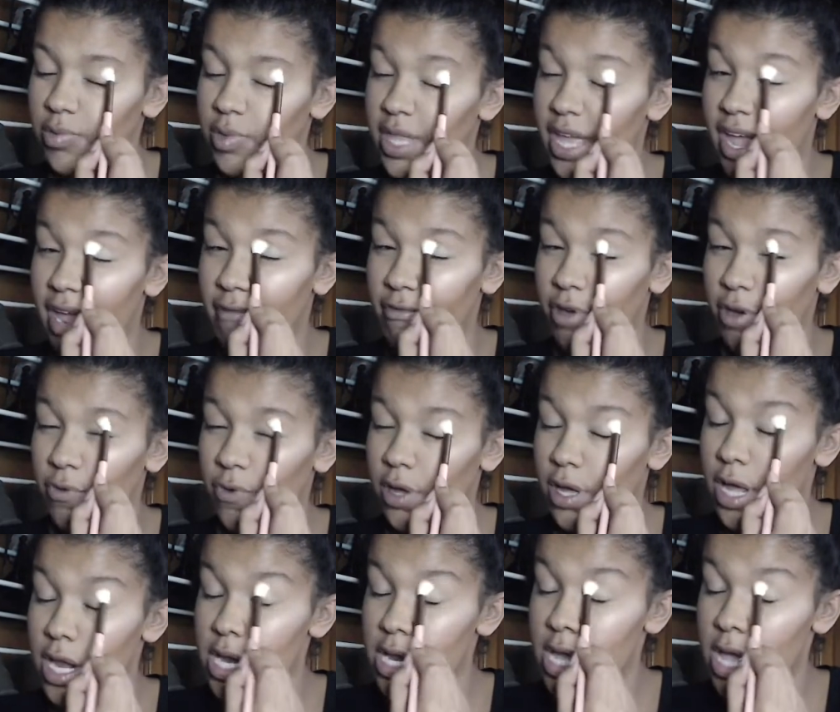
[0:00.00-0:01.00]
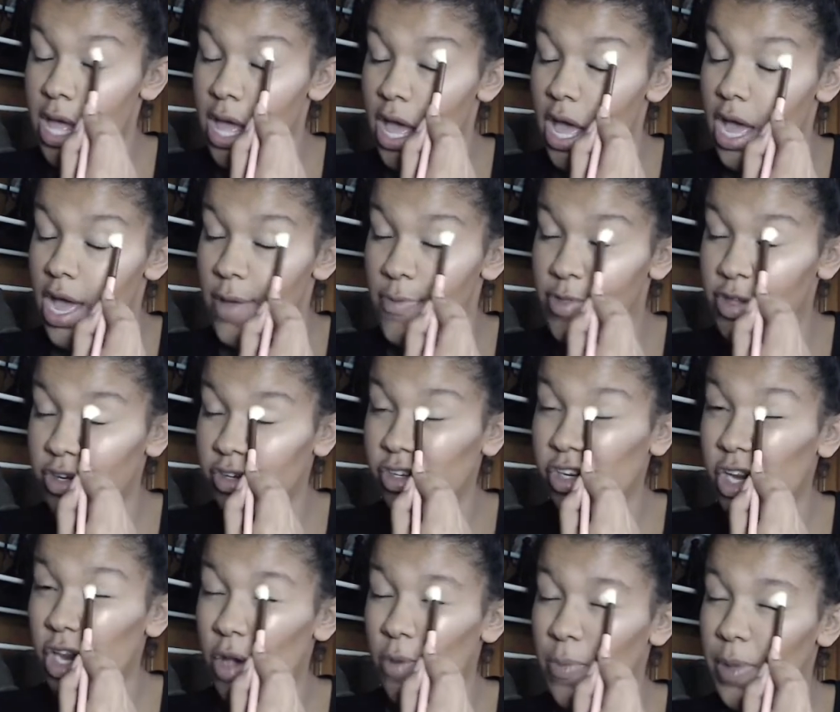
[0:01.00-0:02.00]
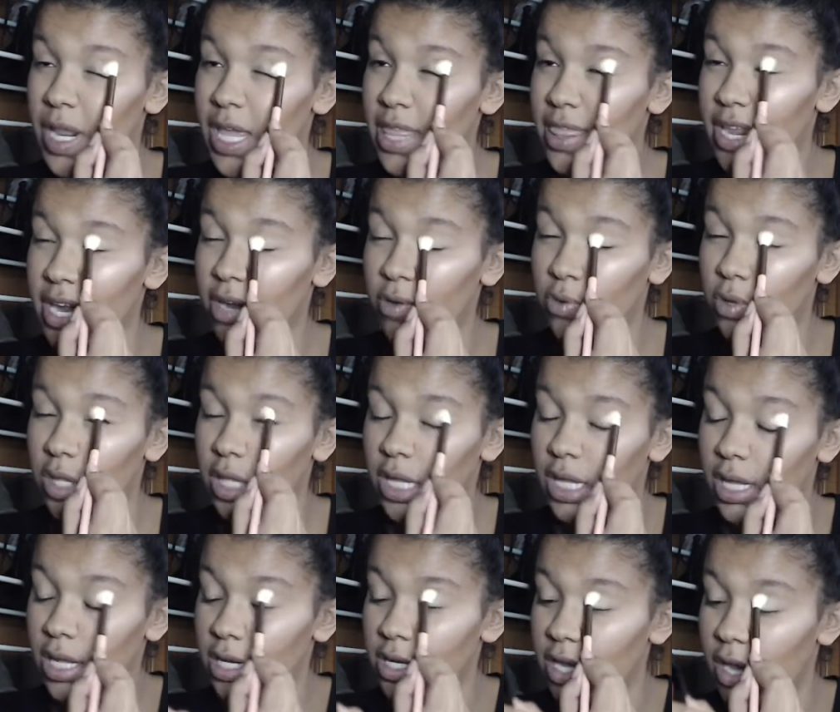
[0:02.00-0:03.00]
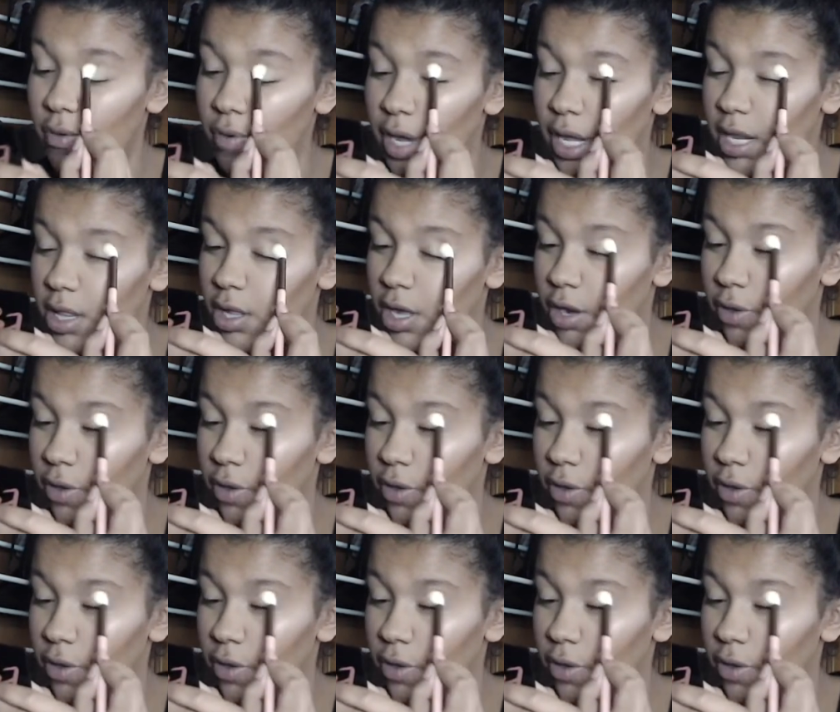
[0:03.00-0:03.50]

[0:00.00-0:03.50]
with everyone. There's nobody that I really don't get along